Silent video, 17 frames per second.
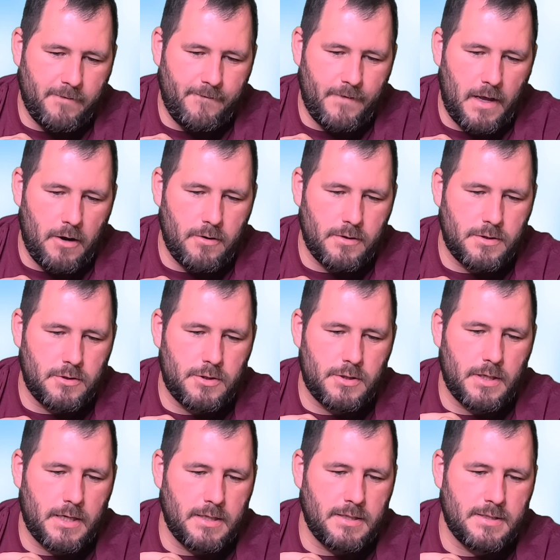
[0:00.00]
flowers you
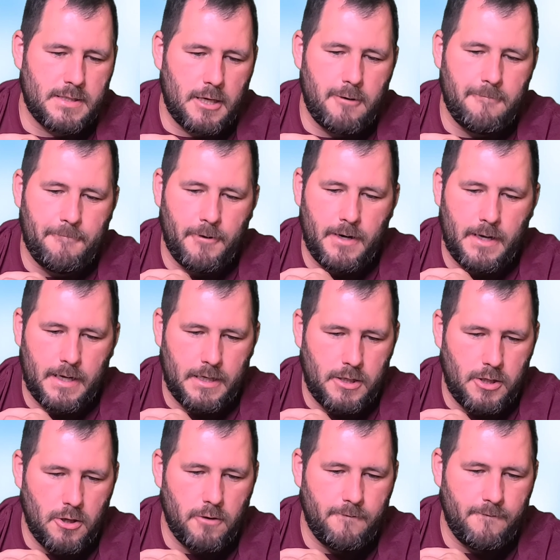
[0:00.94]
should consider putting
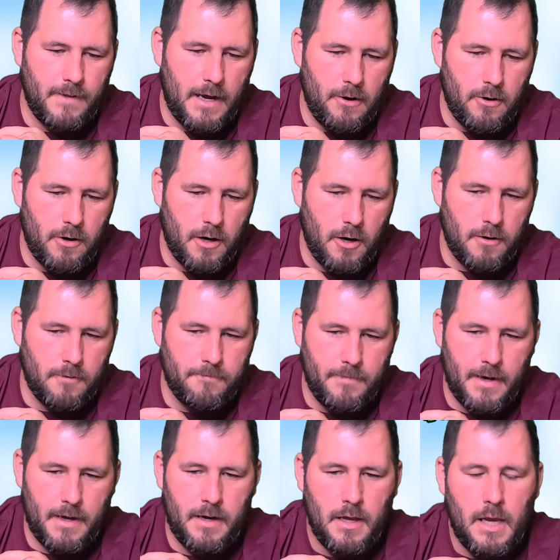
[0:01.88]
in your flower garden
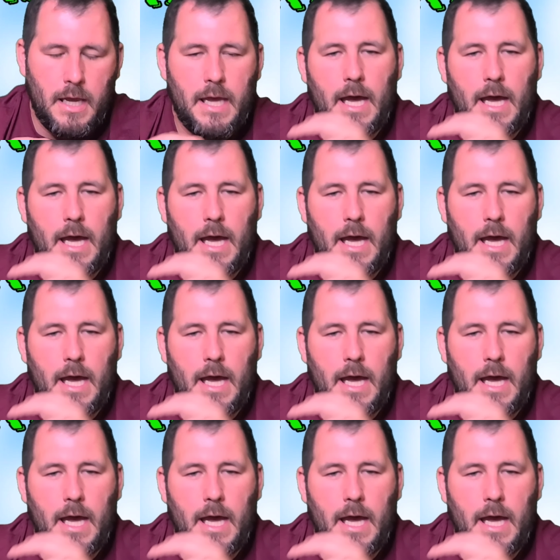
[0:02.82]
bed.